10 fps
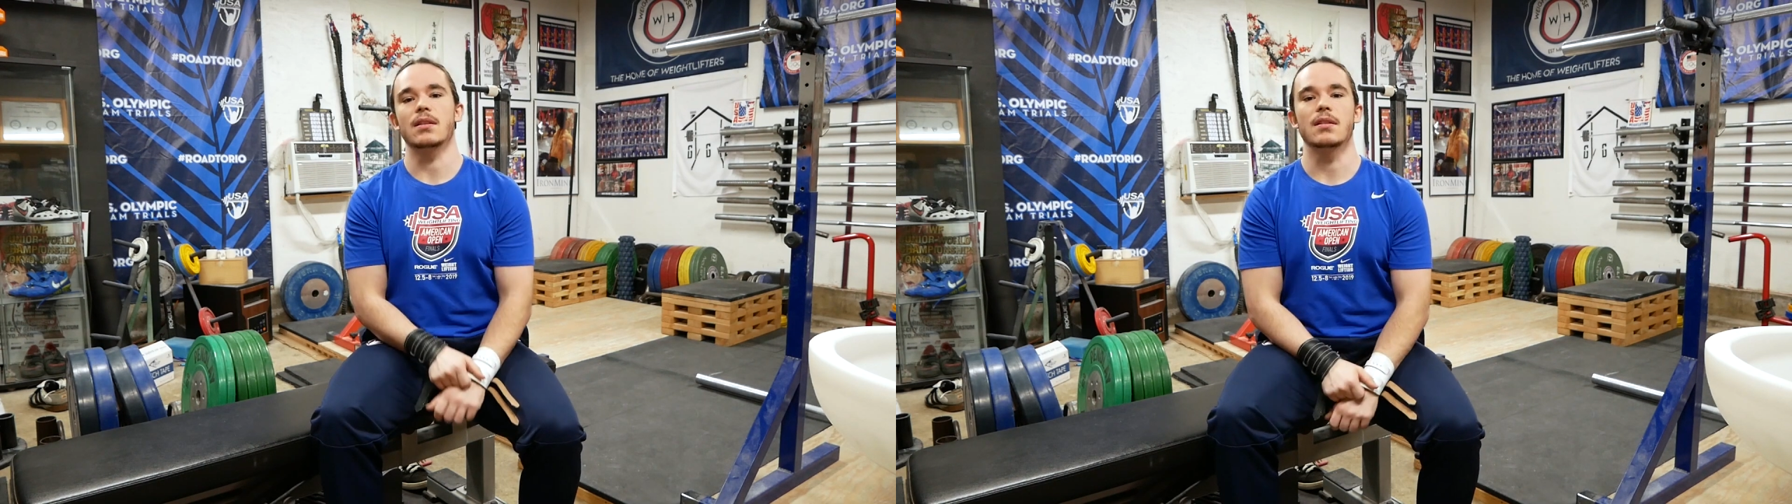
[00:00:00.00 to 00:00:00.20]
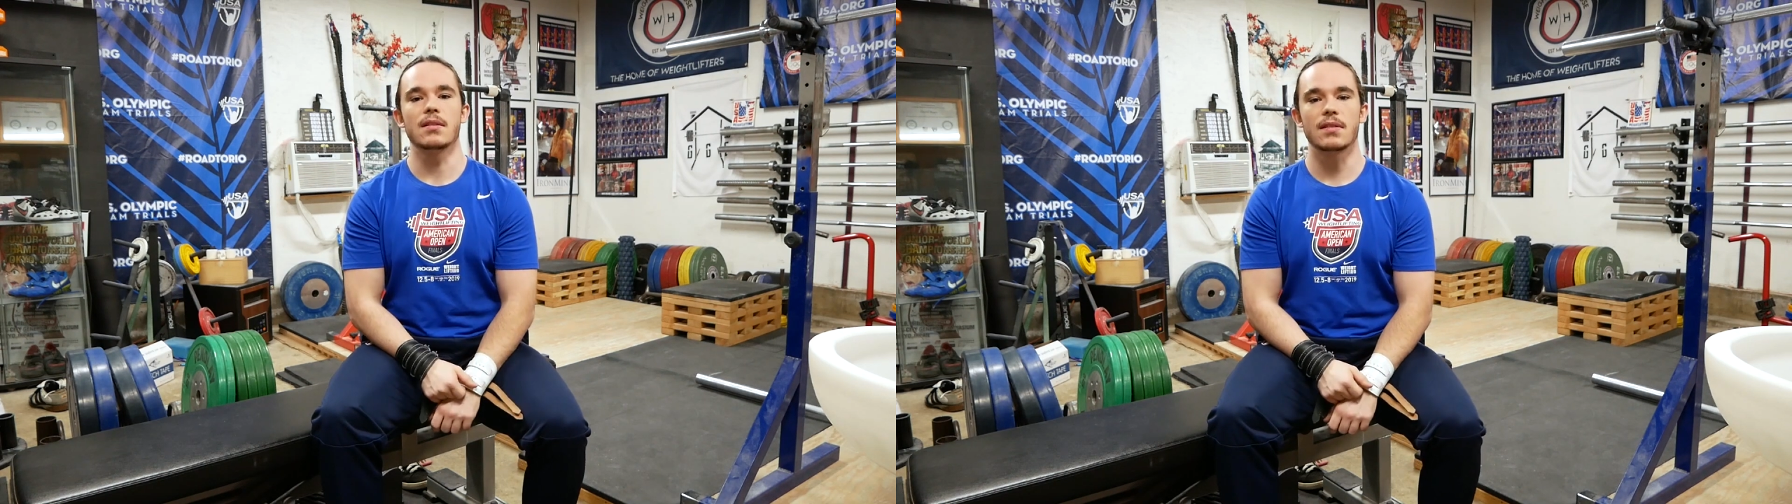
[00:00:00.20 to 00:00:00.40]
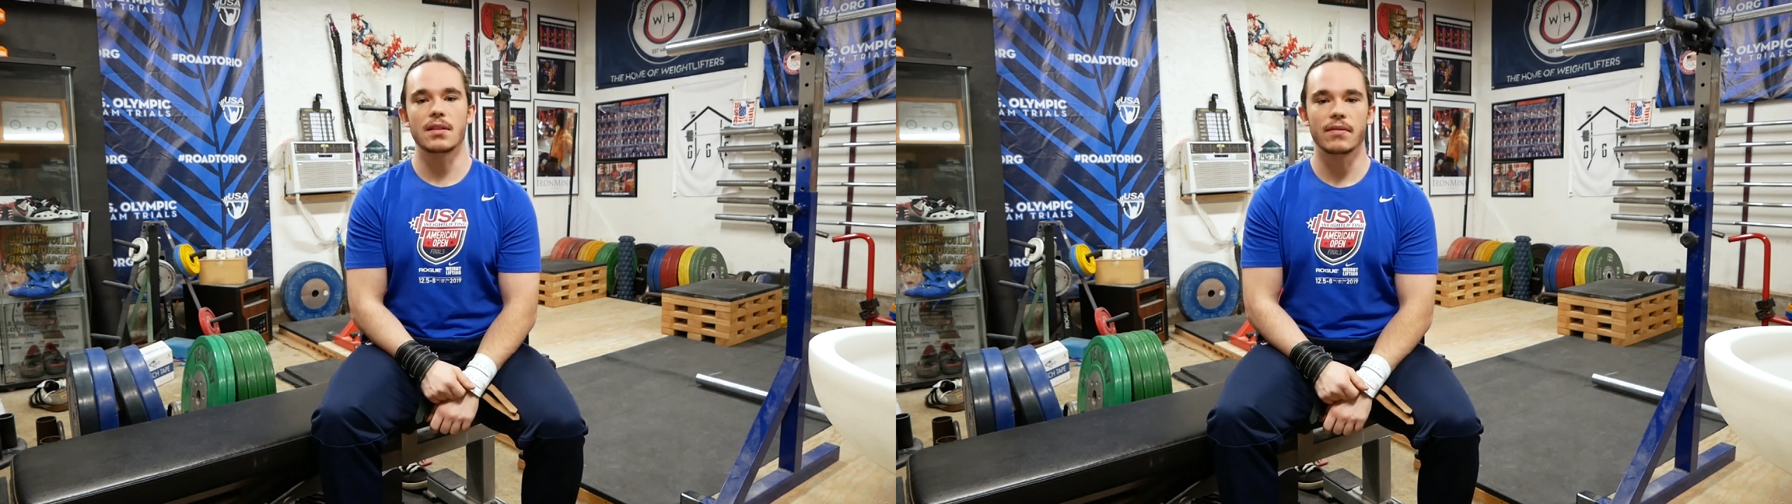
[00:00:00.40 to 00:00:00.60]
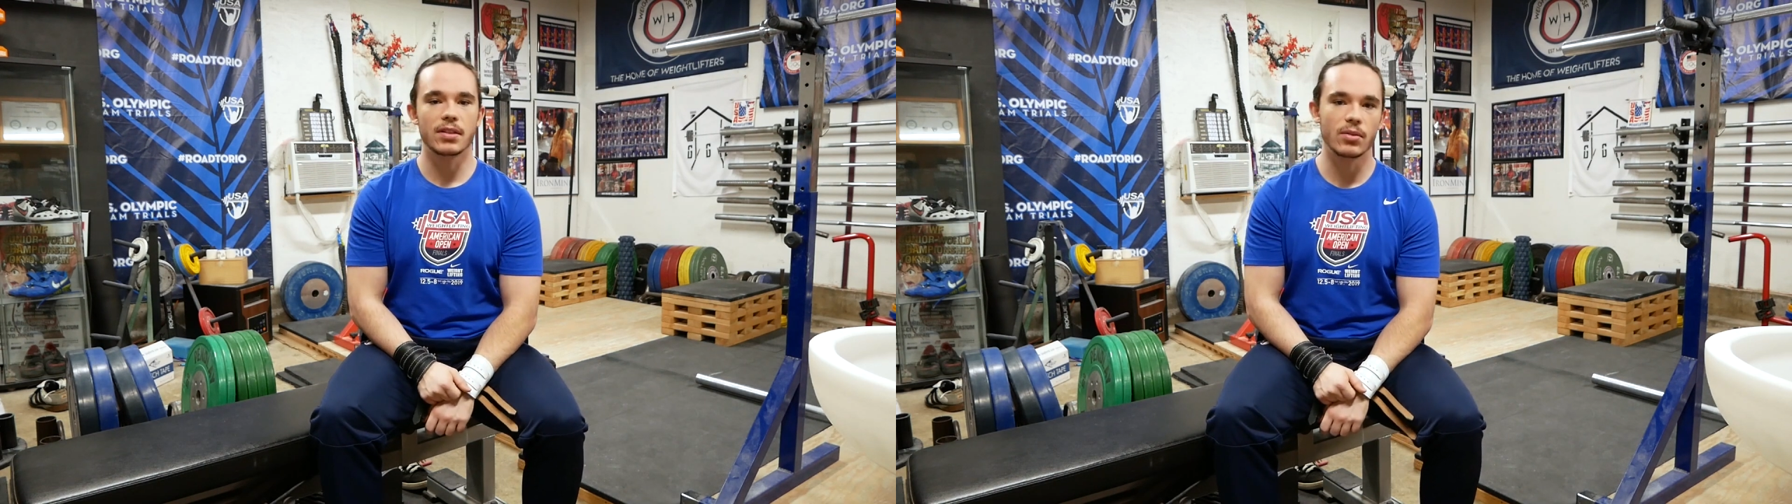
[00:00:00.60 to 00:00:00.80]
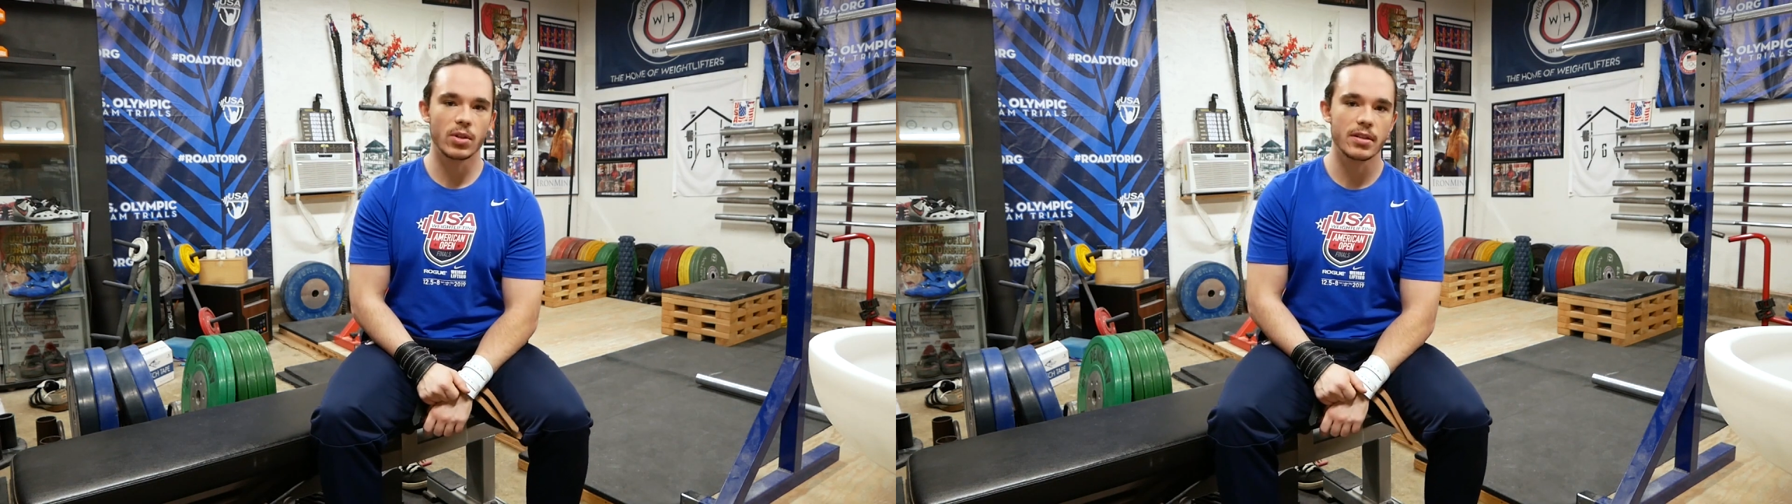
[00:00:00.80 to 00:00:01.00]
is
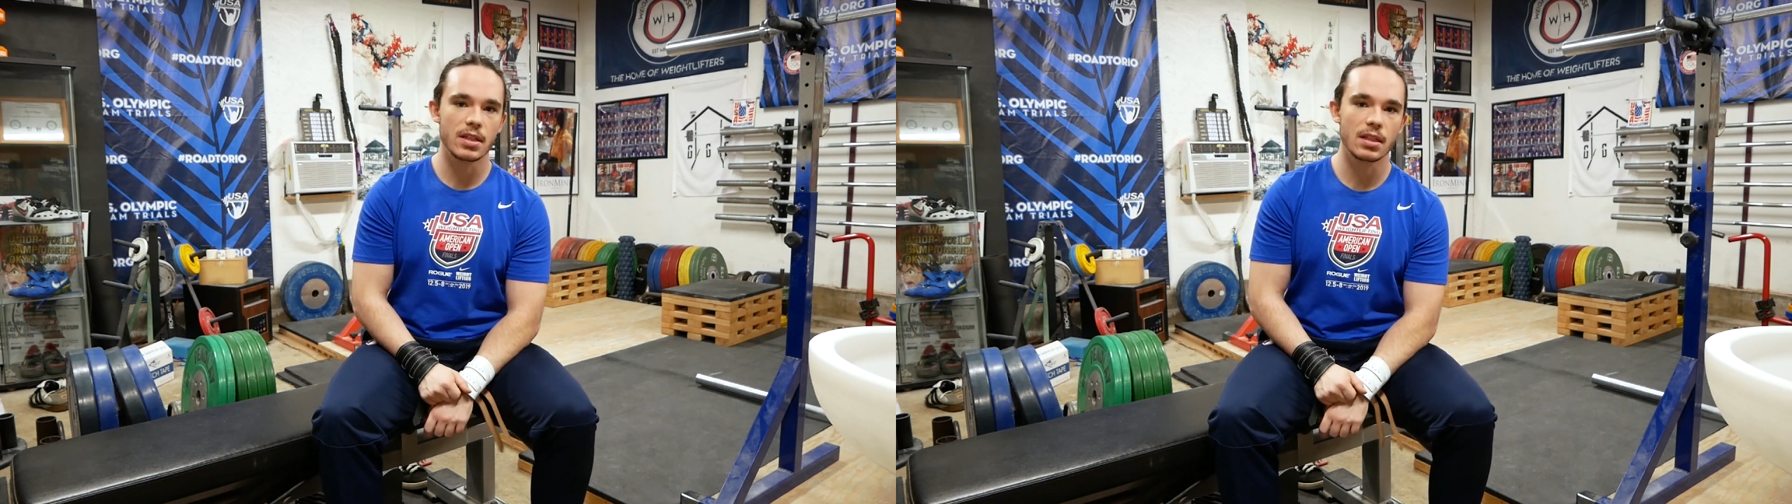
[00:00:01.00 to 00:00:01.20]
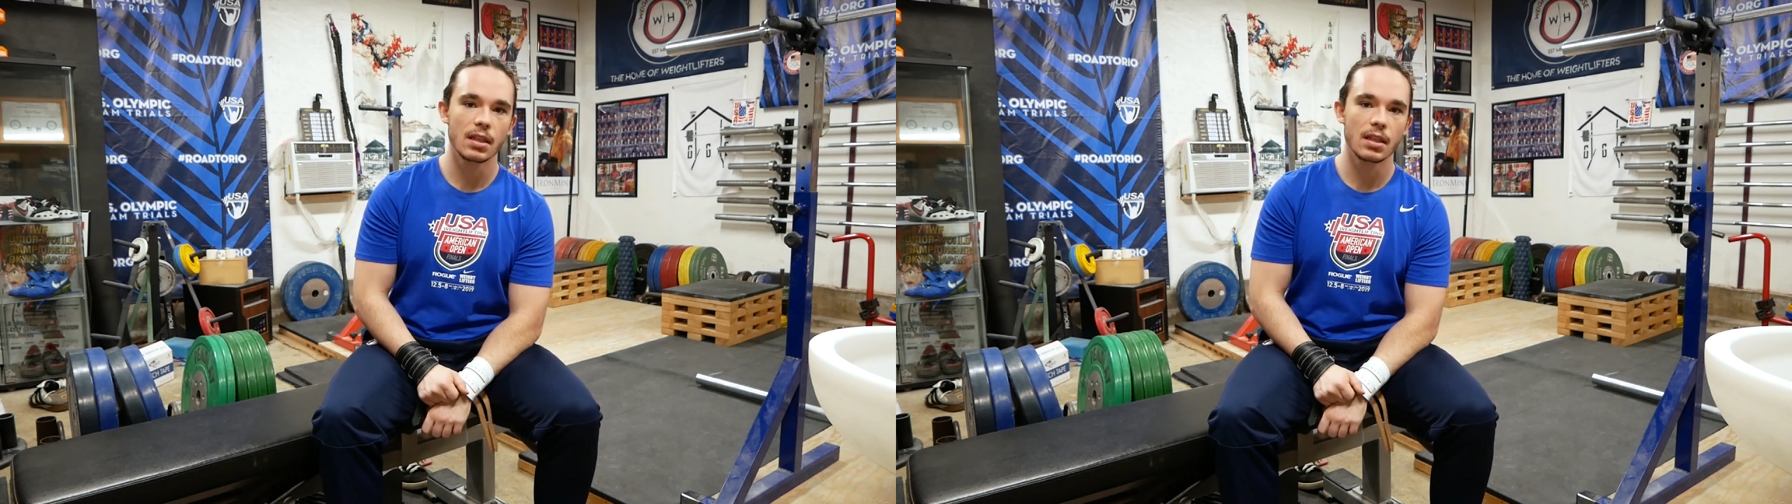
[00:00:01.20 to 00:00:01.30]
definitely worth it.